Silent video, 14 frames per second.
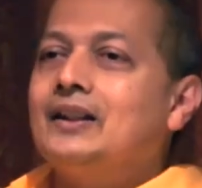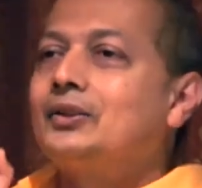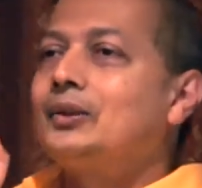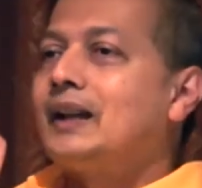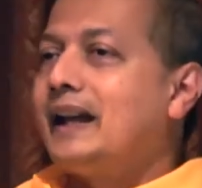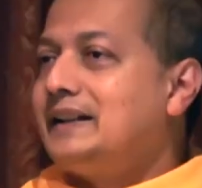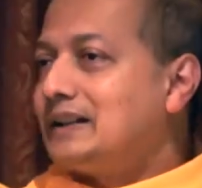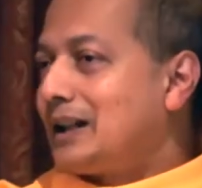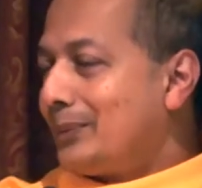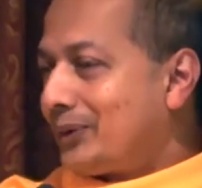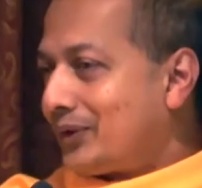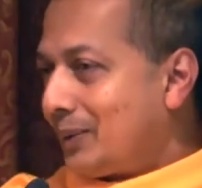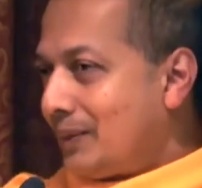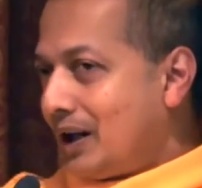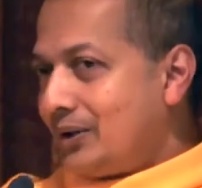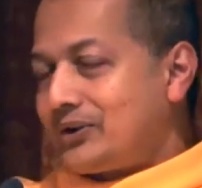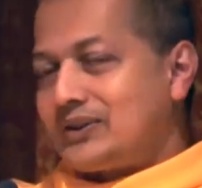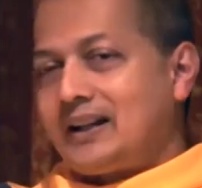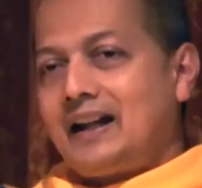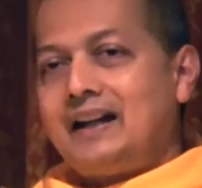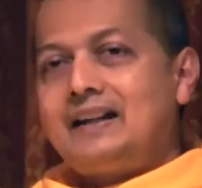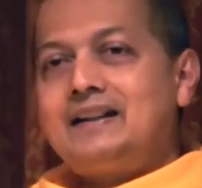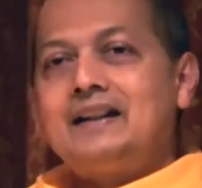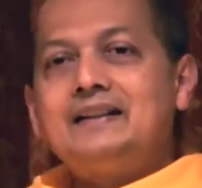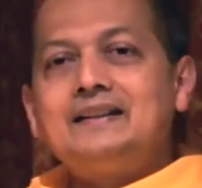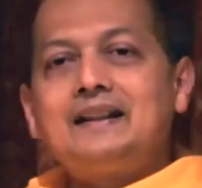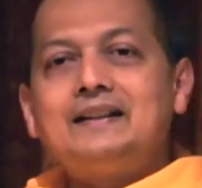So, light comes from outside and